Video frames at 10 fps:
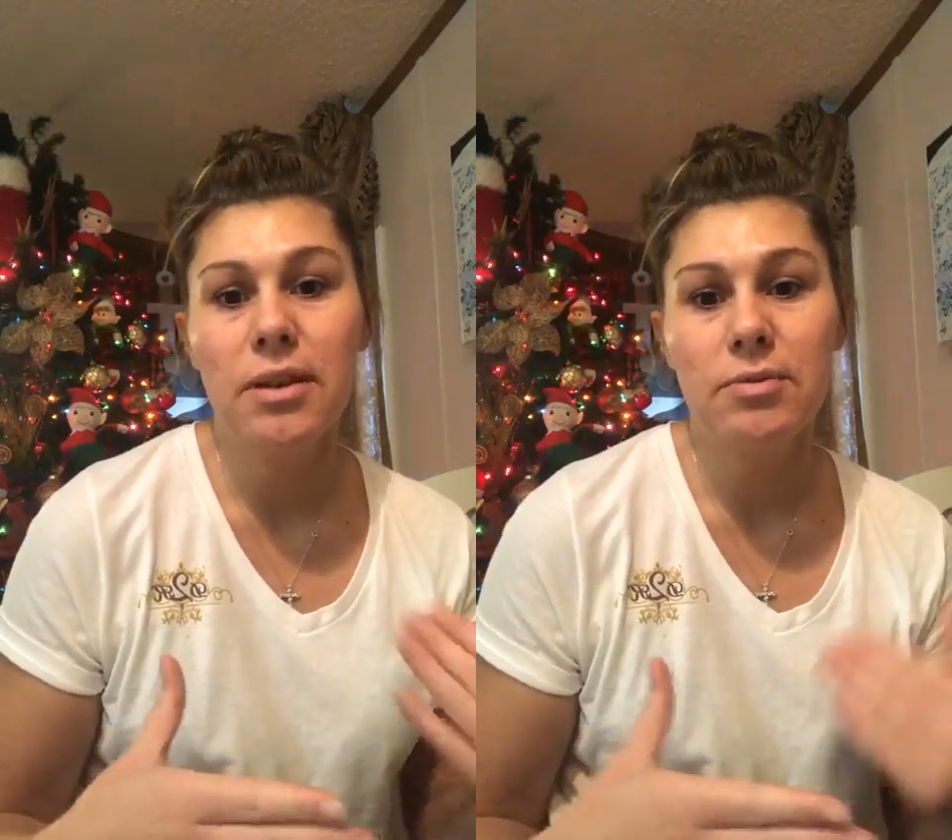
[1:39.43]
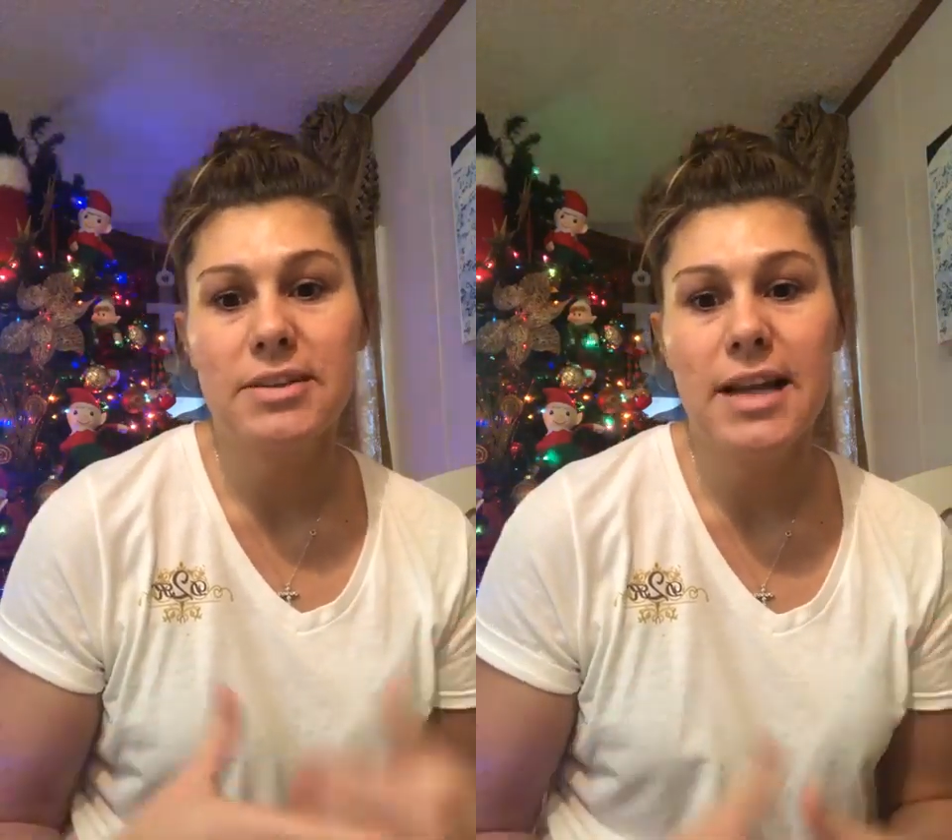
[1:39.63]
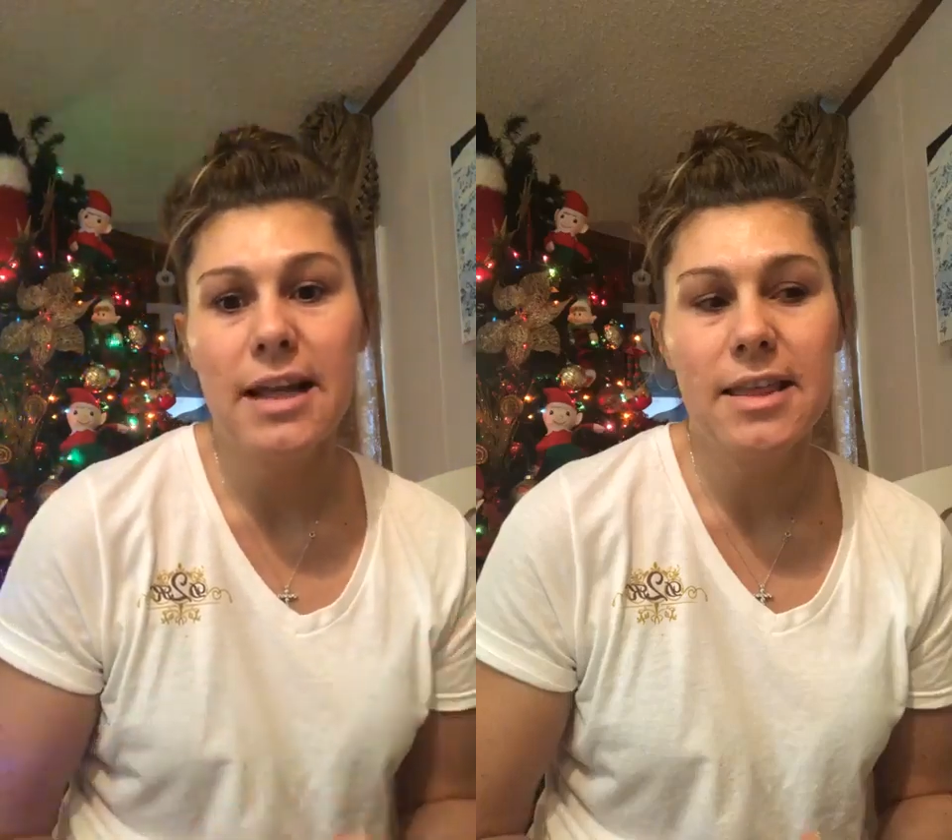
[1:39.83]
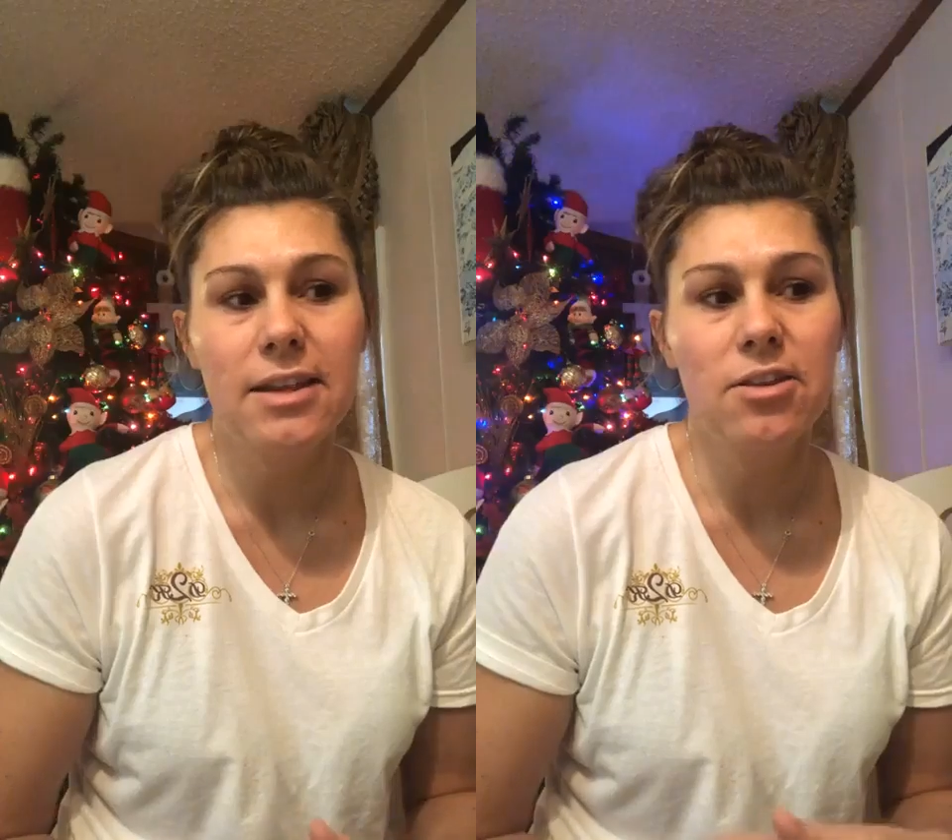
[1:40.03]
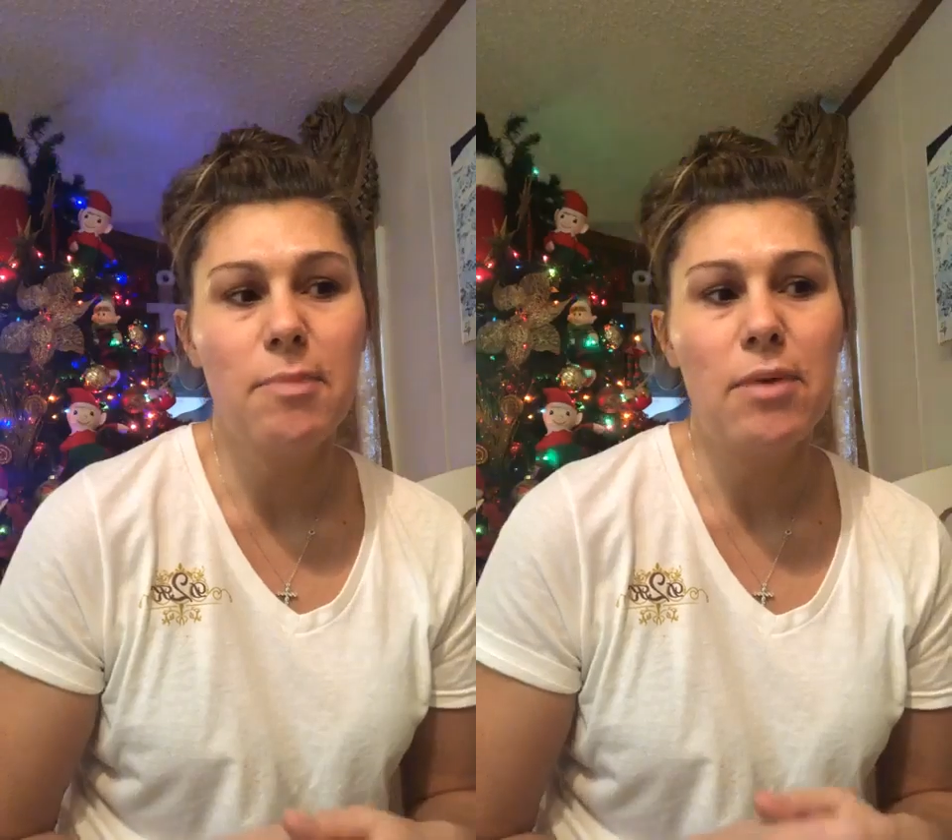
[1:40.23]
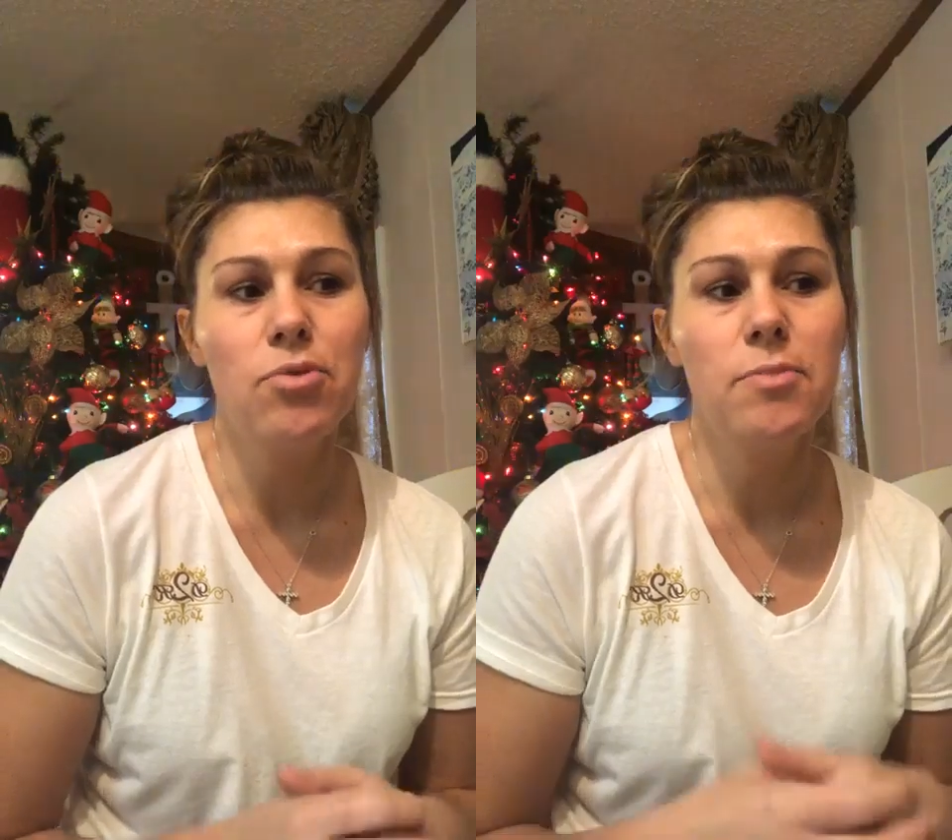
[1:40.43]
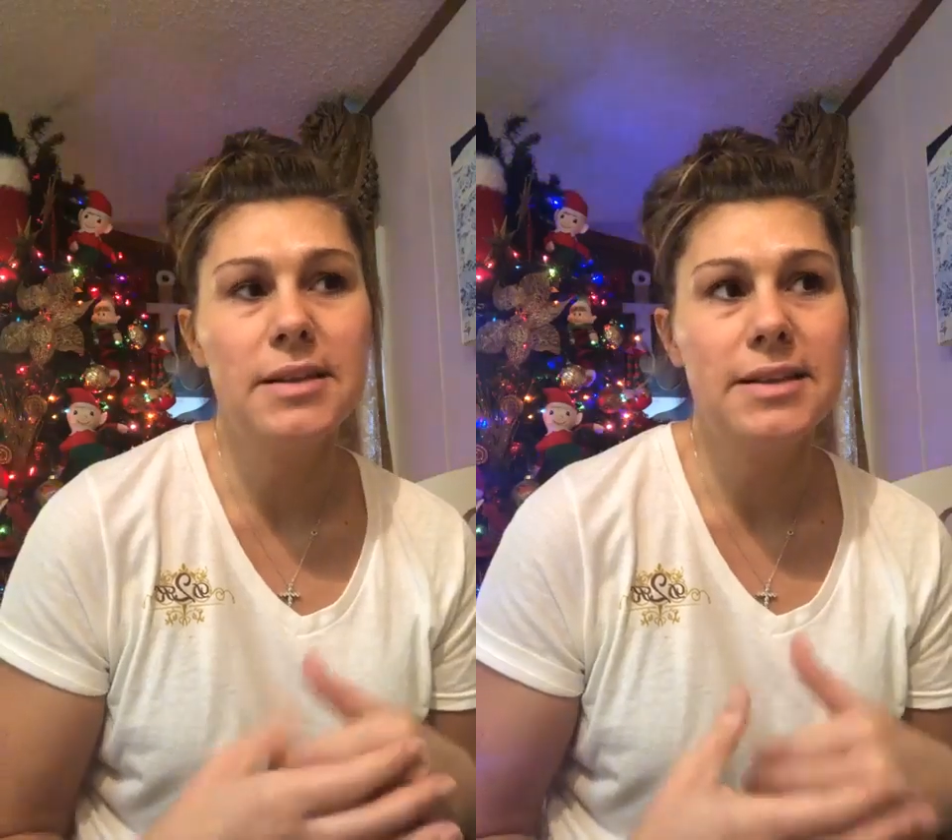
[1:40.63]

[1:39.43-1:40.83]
when there was death into my womb